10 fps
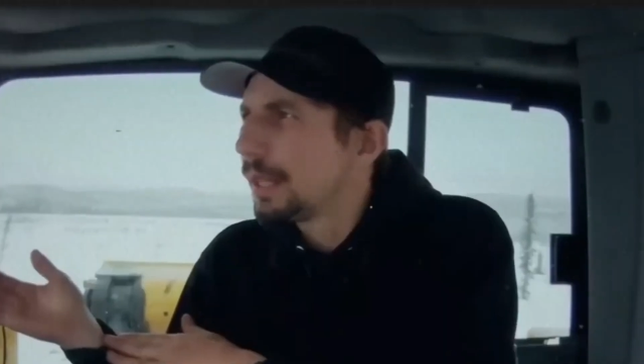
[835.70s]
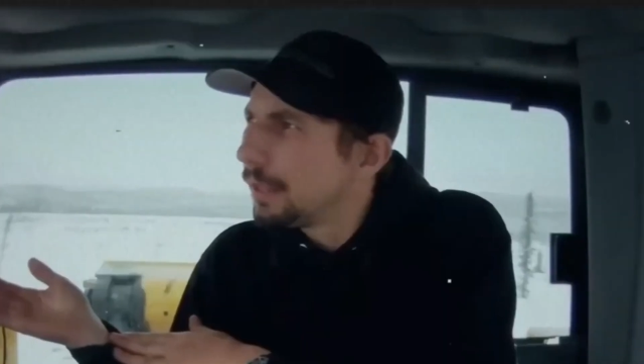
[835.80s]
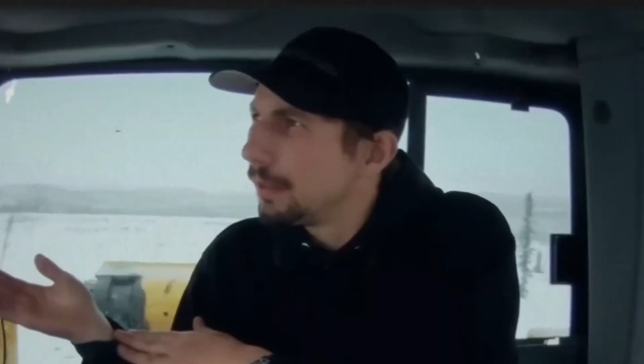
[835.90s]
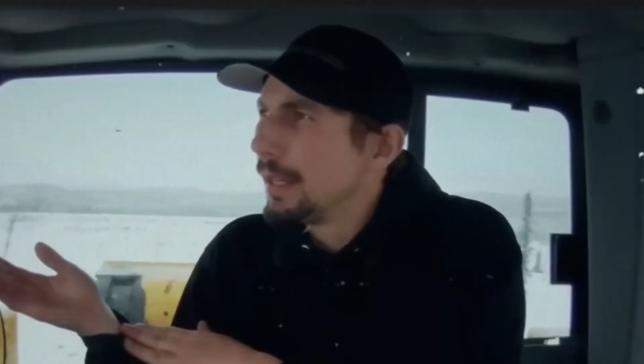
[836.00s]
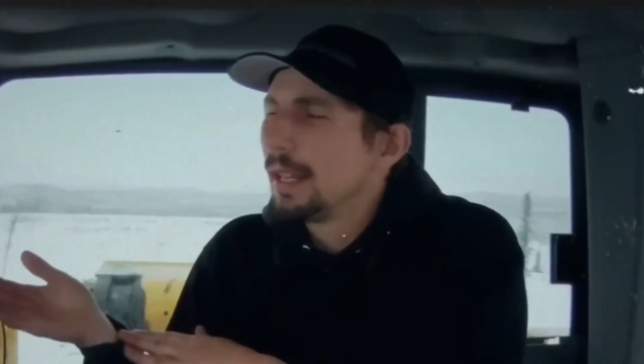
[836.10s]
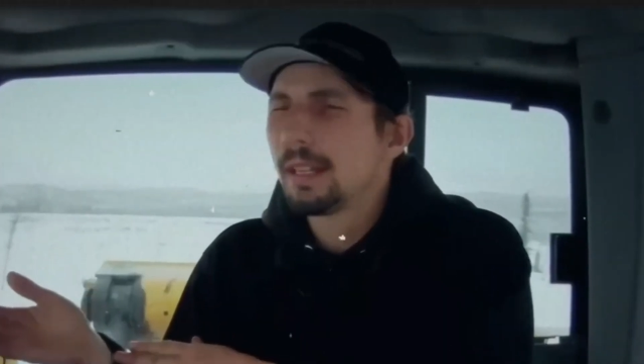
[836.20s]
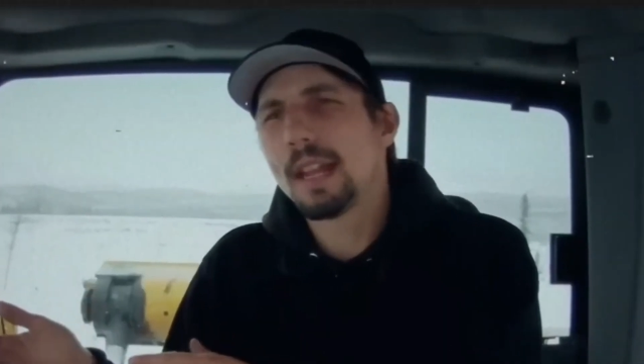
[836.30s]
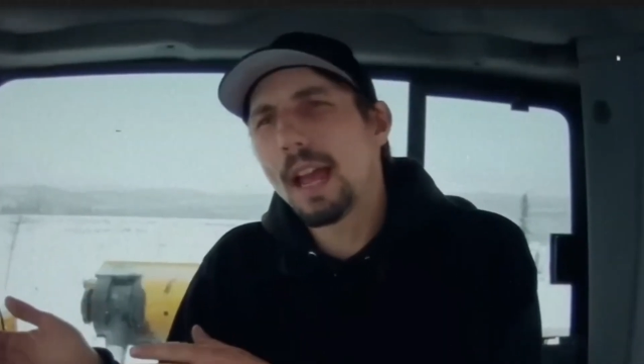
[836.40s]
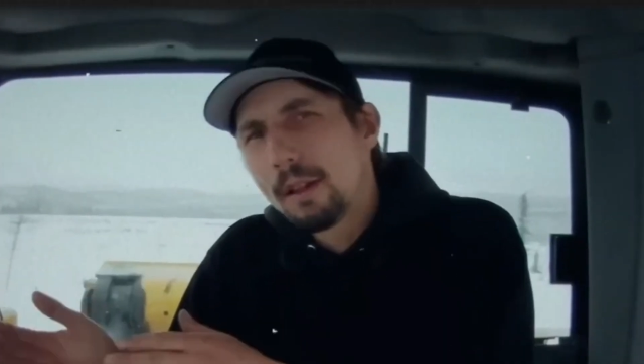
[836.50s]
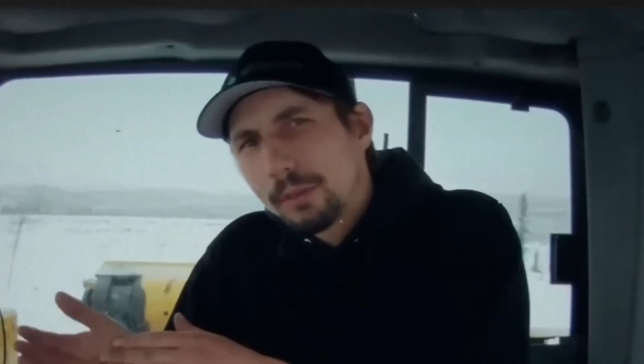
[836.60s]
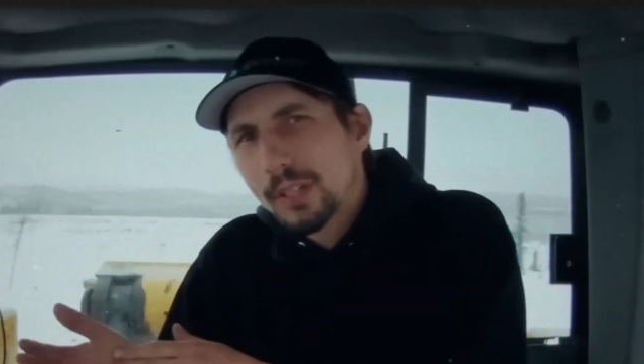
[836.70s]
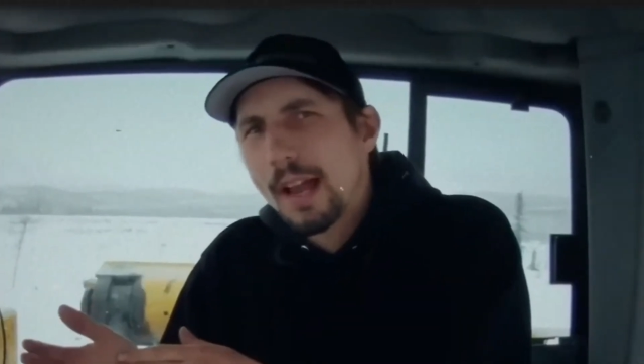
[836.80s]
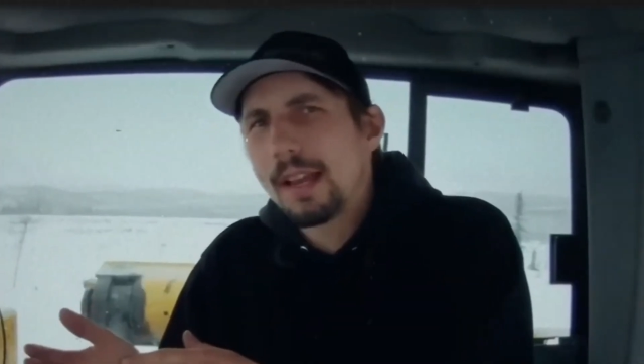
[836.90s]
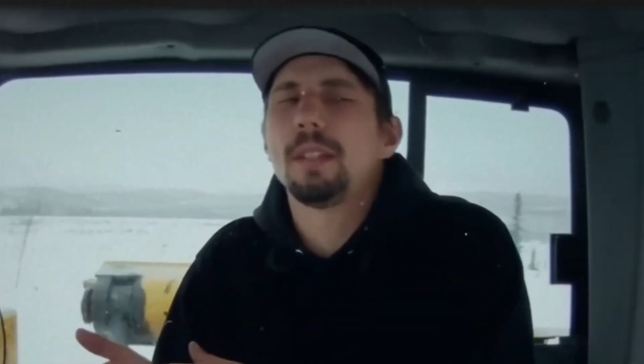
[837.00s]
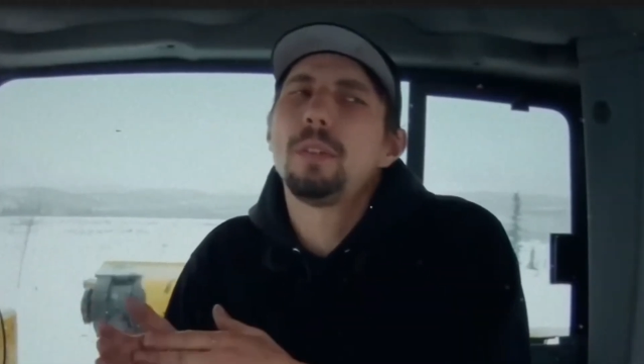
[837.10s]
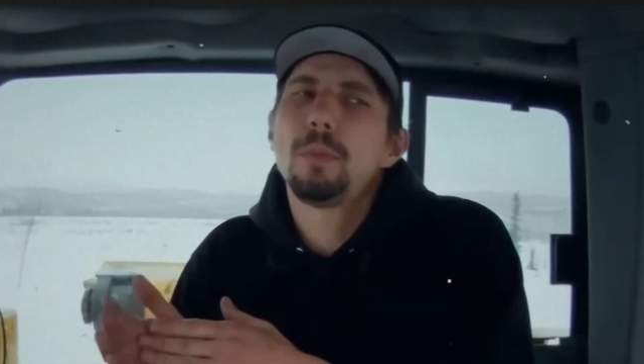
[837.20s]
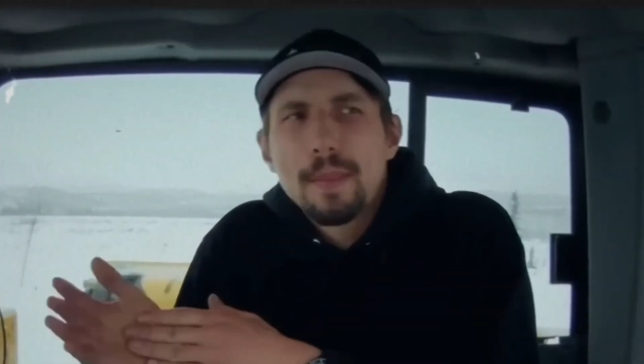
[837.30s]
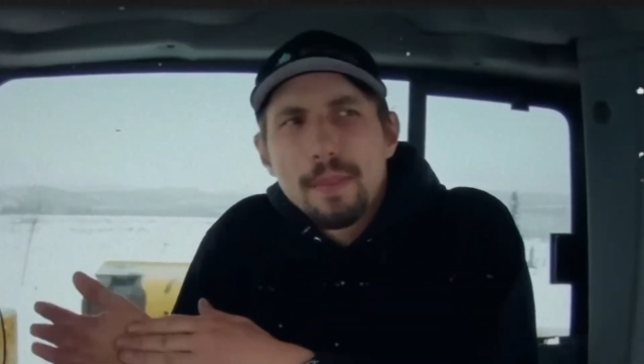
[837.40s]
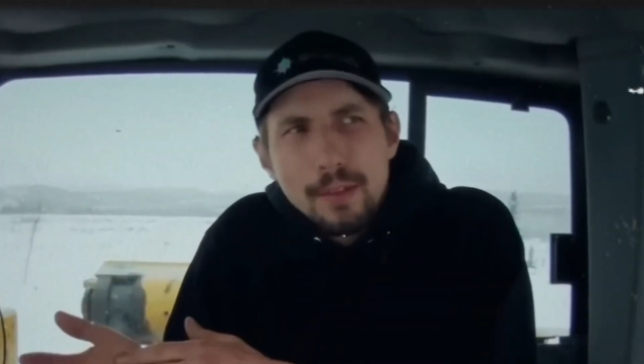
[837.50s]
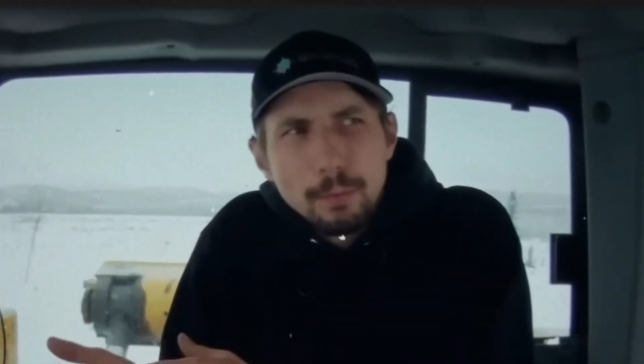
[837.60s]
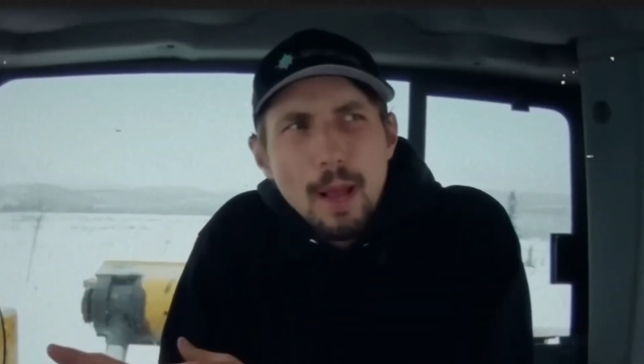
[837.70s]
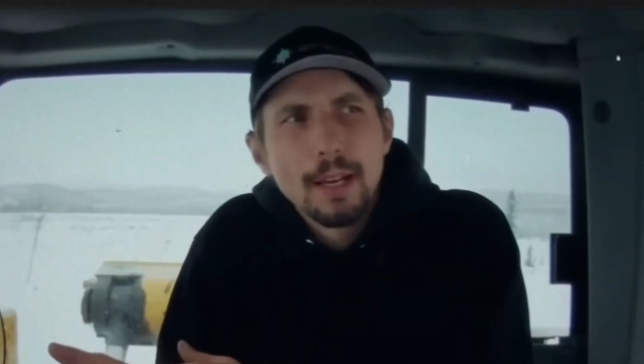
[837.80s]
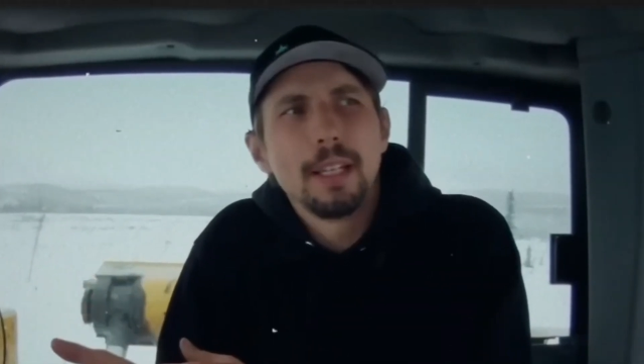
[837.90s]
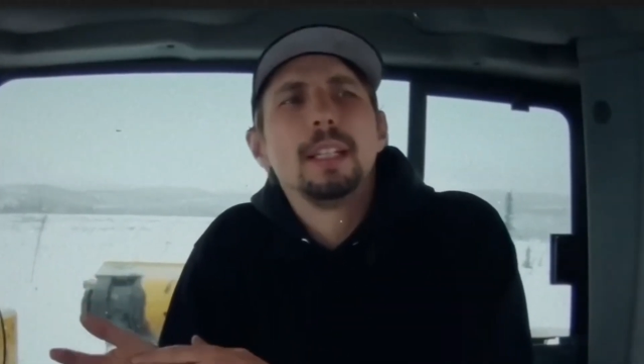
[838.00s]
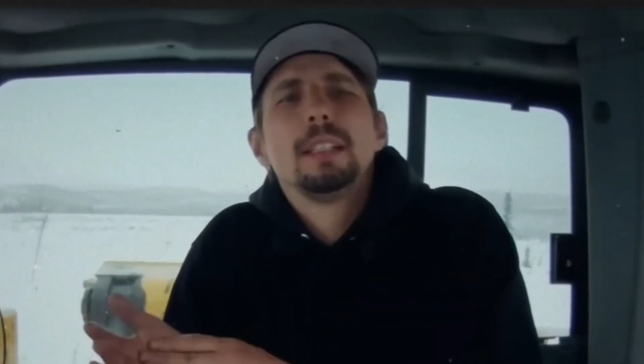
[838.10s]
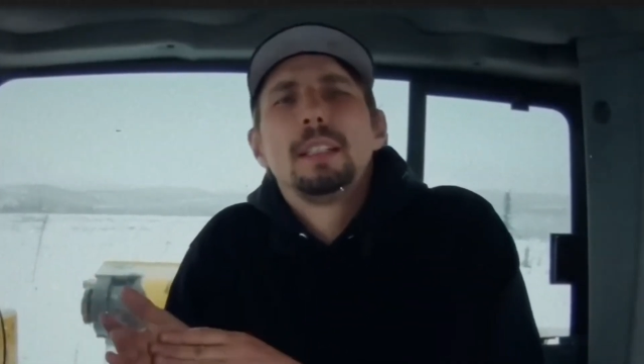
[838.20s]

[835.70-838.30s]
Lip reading: was until Season 8, when he had